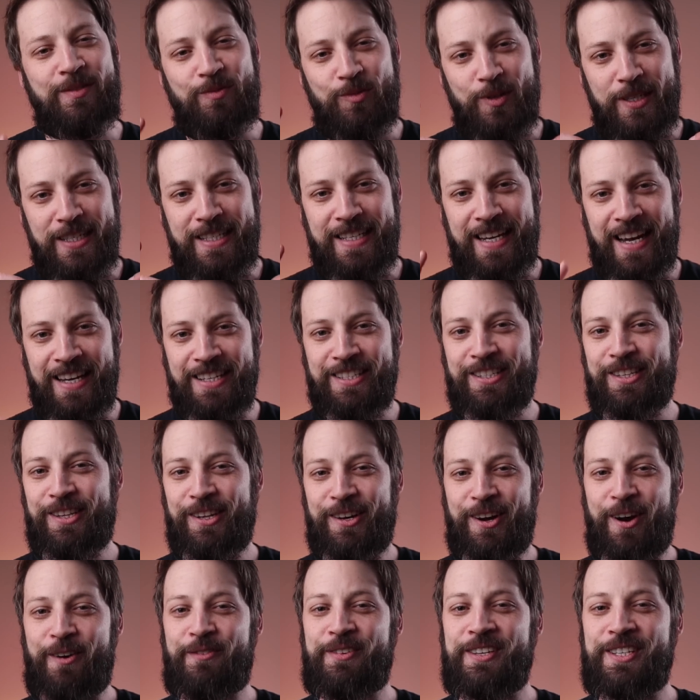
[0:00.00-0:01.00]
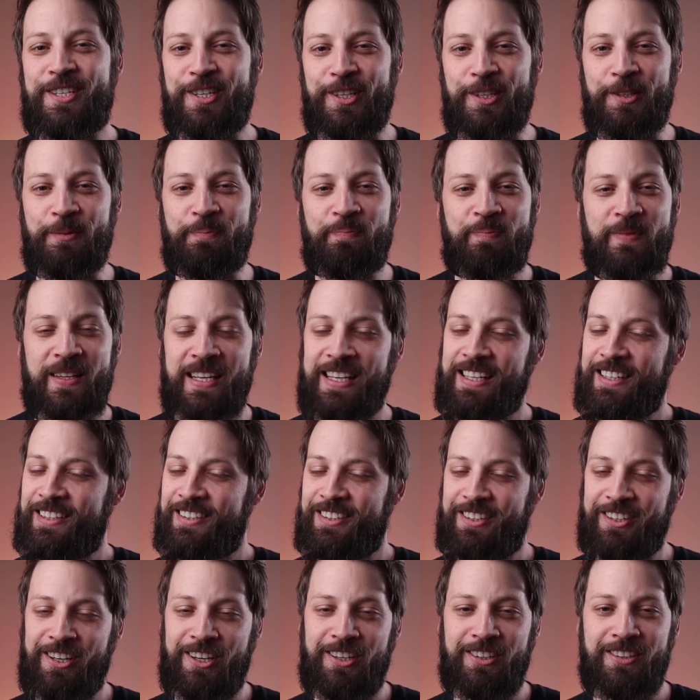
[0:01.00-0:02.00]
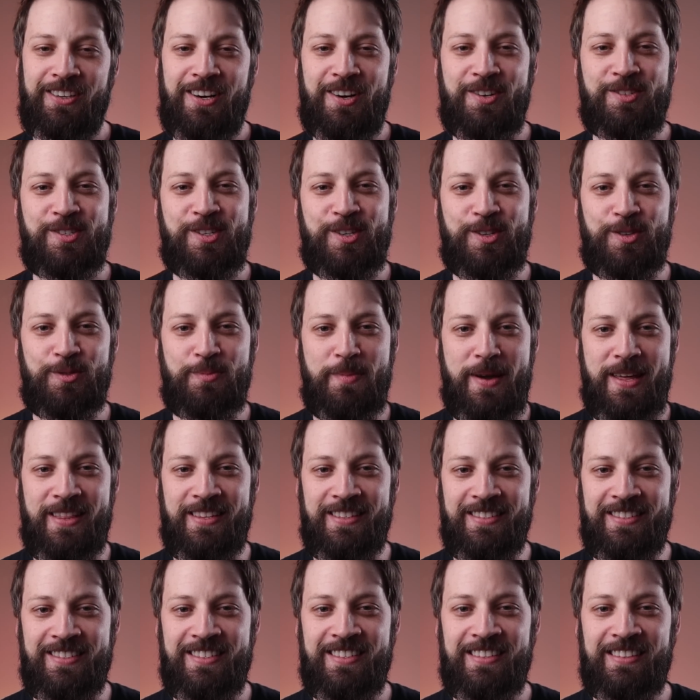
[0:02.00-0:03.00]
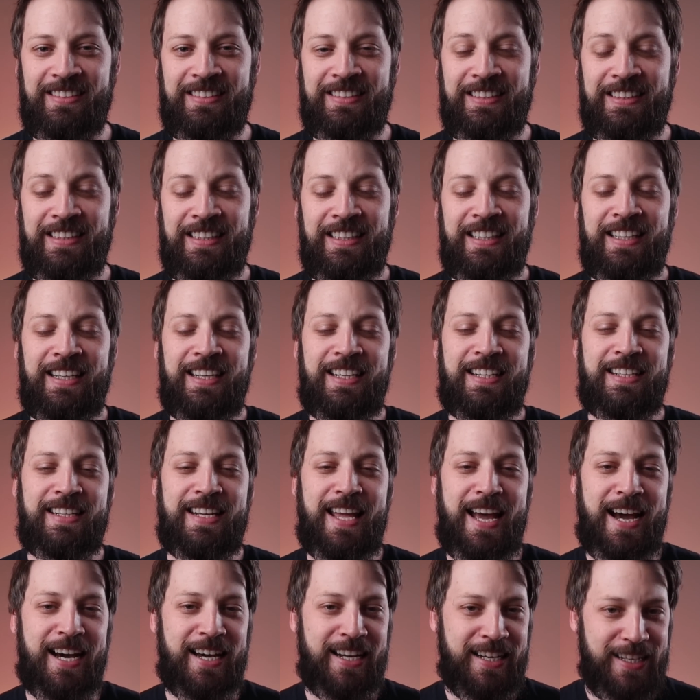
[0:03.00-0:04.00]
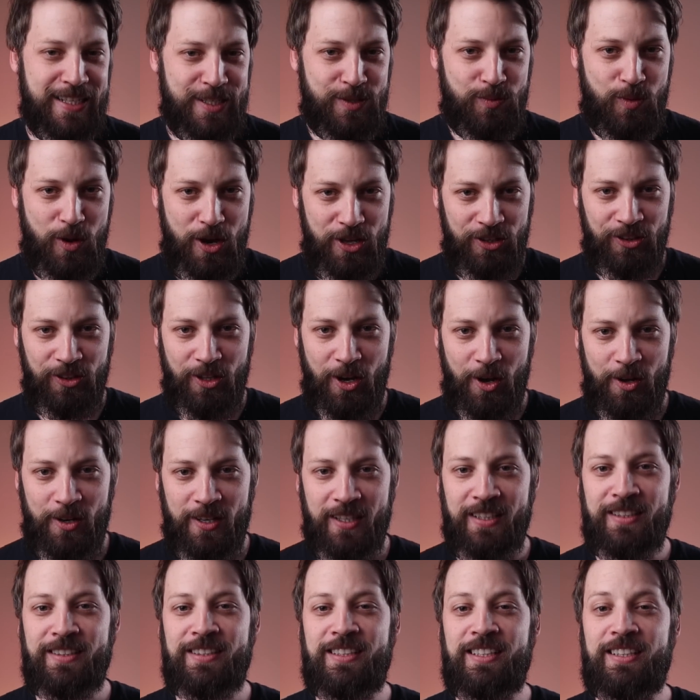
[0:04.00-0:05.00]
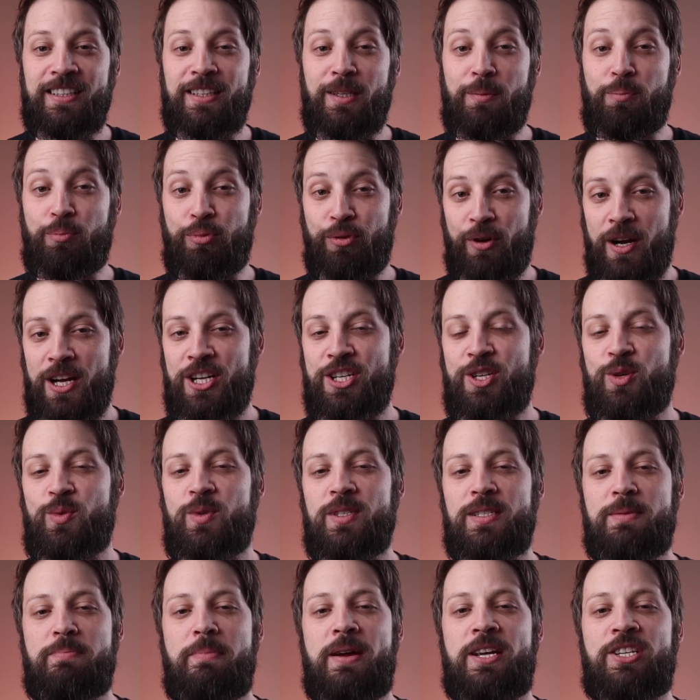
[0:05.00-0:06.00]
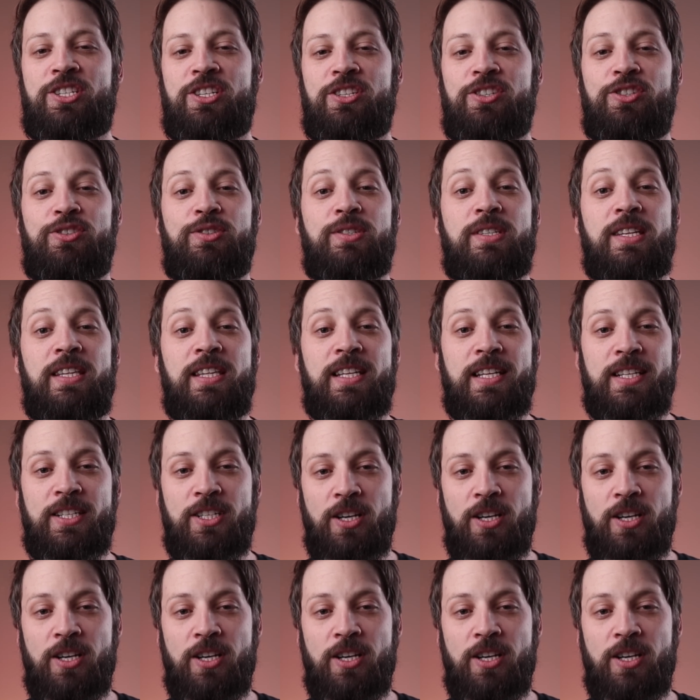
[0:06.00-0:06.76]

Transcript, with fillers: and we taste the coffee too. You know, old school methods. Now it is worth noting that the pressure was measured using the